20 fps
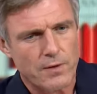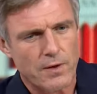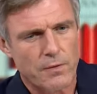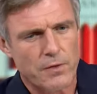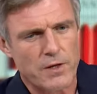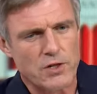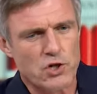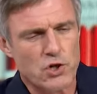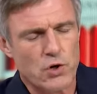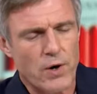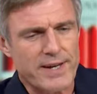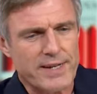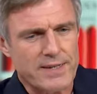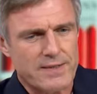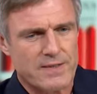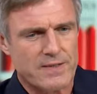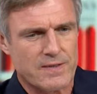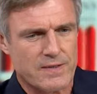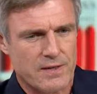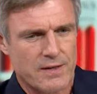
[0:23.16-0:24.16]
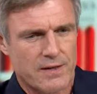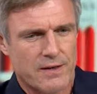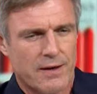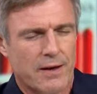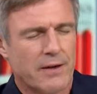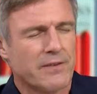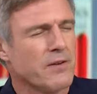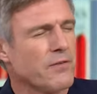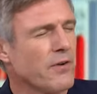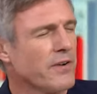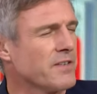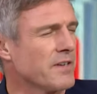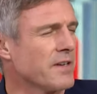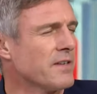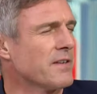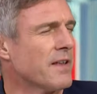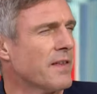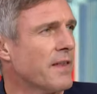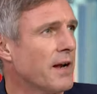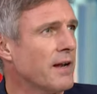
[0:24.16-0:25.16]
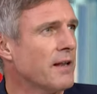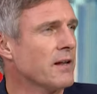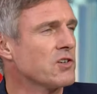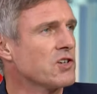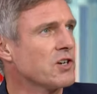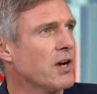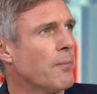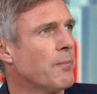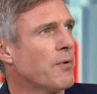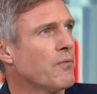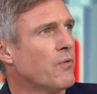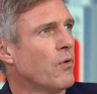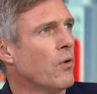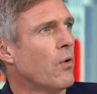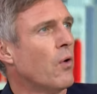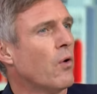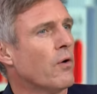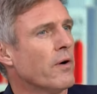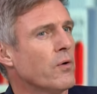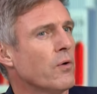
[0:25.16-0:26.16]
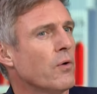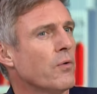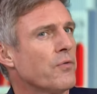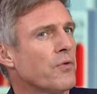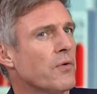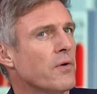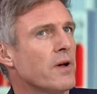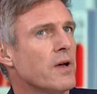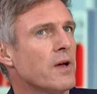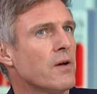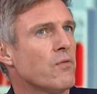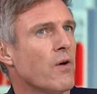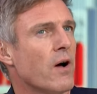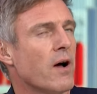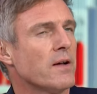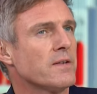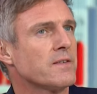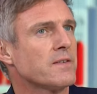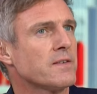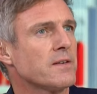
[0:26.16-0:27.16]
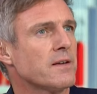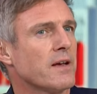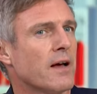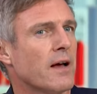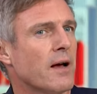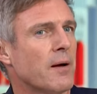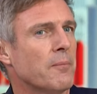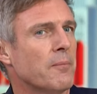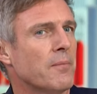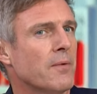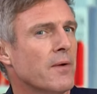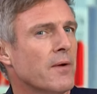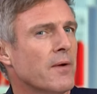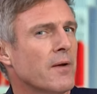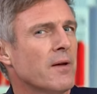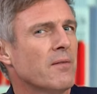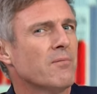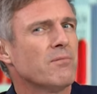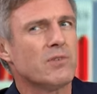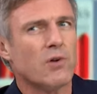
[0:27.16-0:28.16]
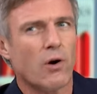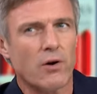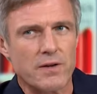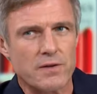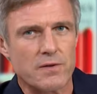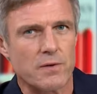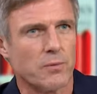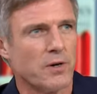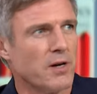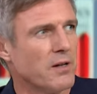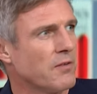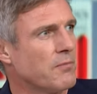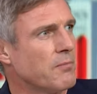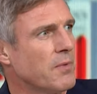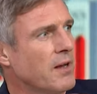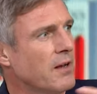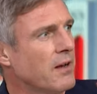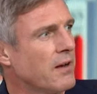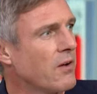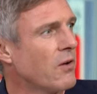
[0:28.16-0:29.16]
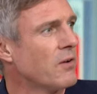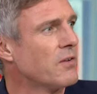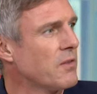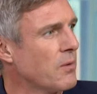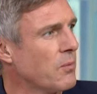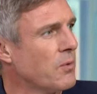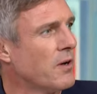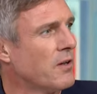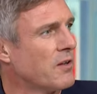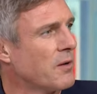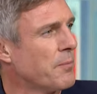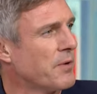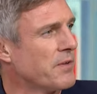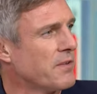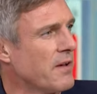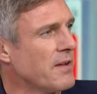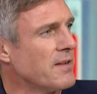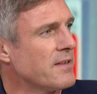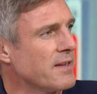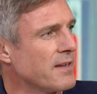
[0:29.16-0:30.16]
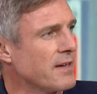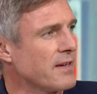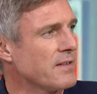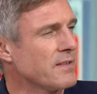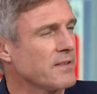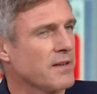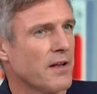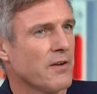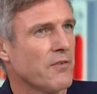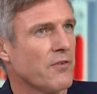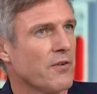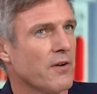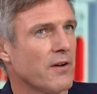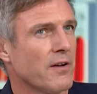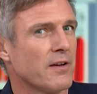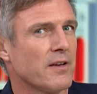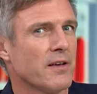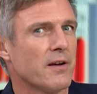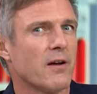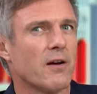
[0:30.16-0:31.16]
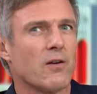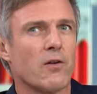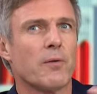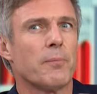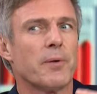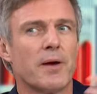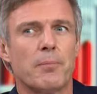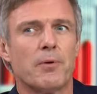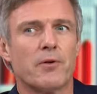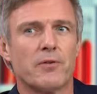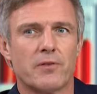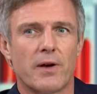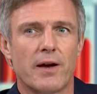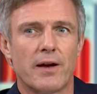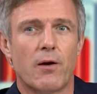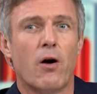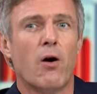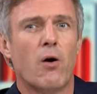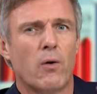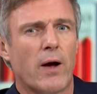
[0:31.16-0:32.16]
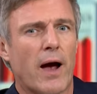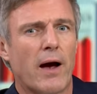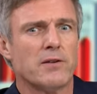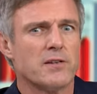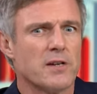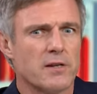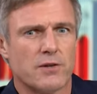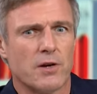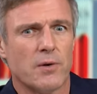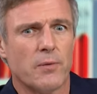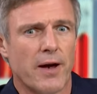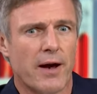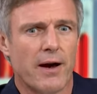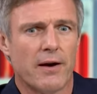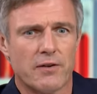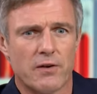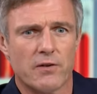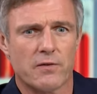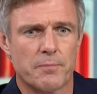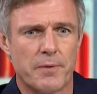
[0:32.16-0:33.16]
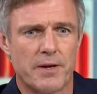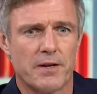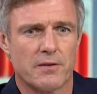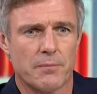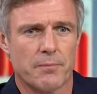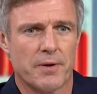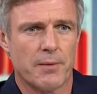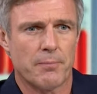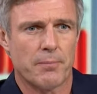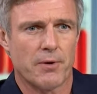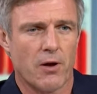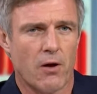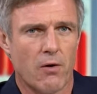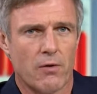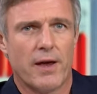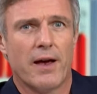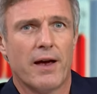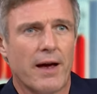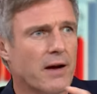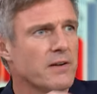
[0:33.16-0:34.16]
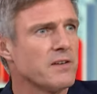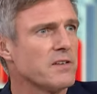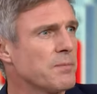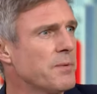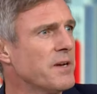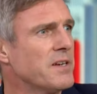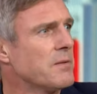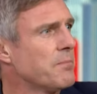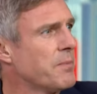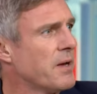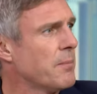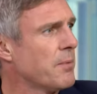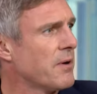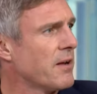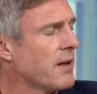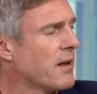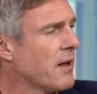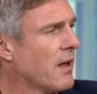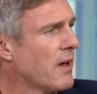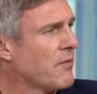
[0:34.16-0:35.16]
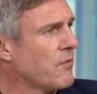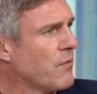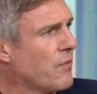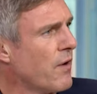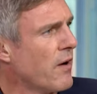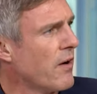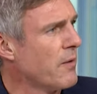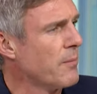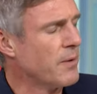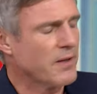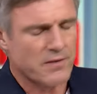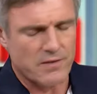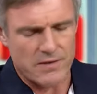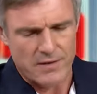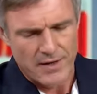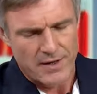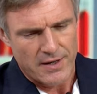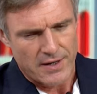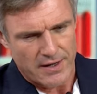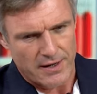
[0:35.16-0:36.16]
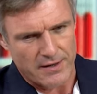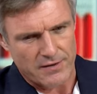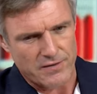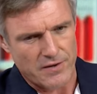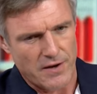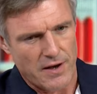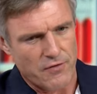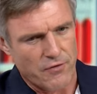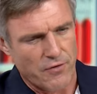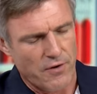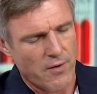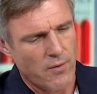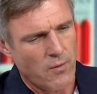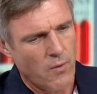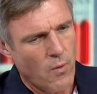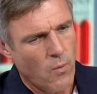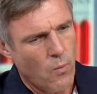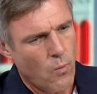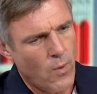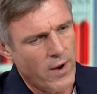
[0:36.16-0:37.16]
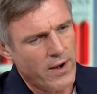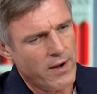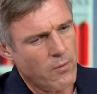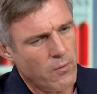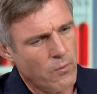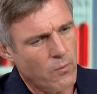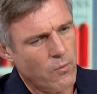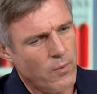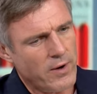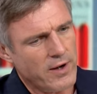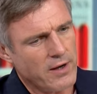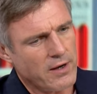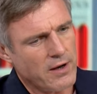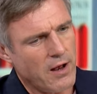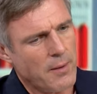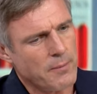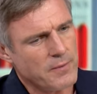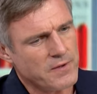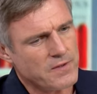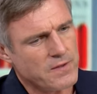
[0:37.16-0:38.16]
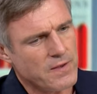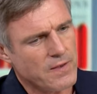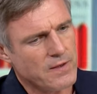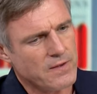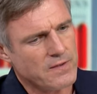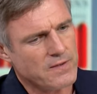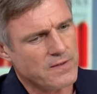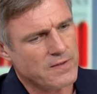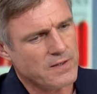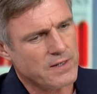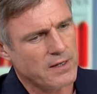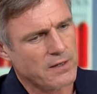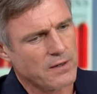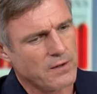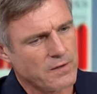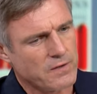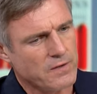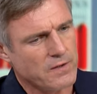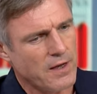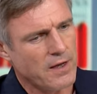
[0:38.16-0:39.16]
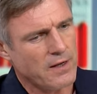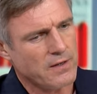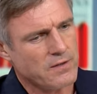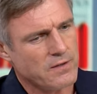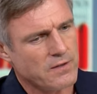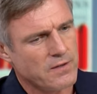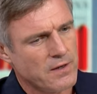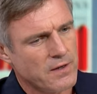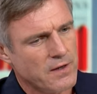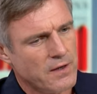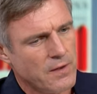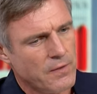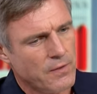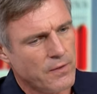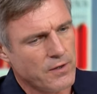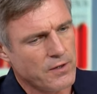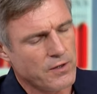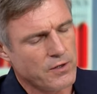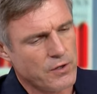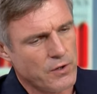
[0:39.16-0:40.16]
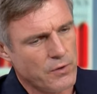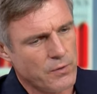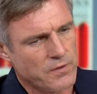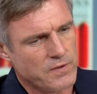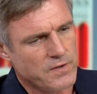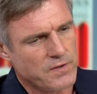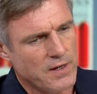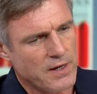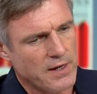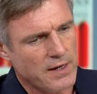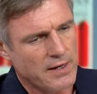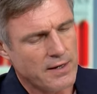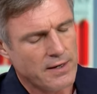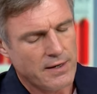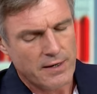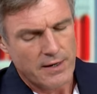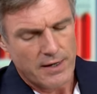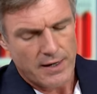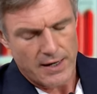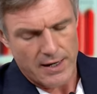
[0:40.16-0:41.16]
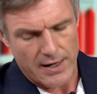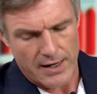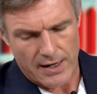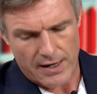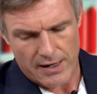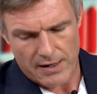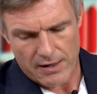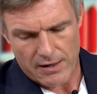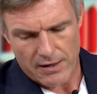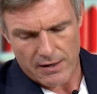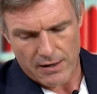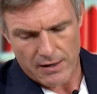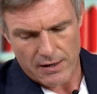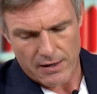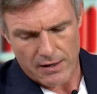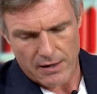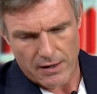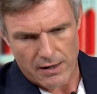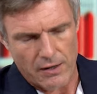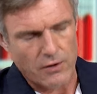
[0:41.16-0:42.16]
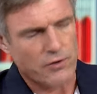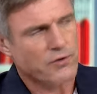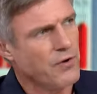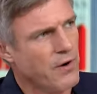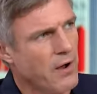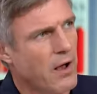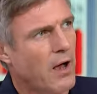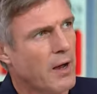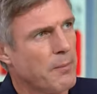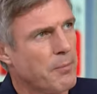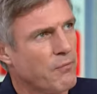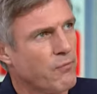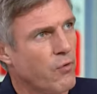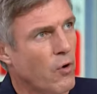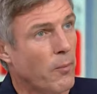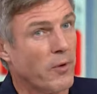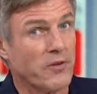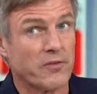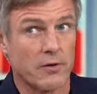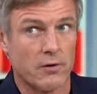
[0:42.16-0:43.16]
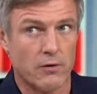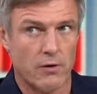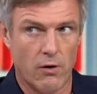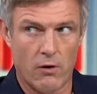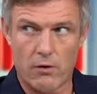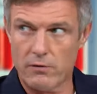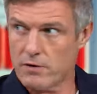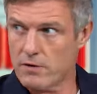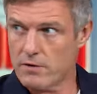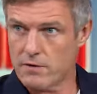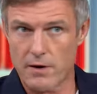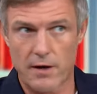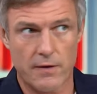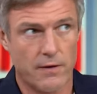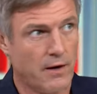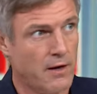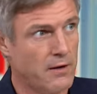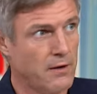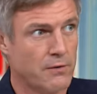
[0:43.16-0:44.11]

the traits. It's interesting, isn't it? That little chat before, and all three of us got into the world of media, got into the world of presenting, etc. You know, a lot of people say, oh, well, how do you do it? How do you speak to people on air? How do you speak to people in live environments, etc.? When it comes to the skill sets that you see in ultra high performers, not to say that any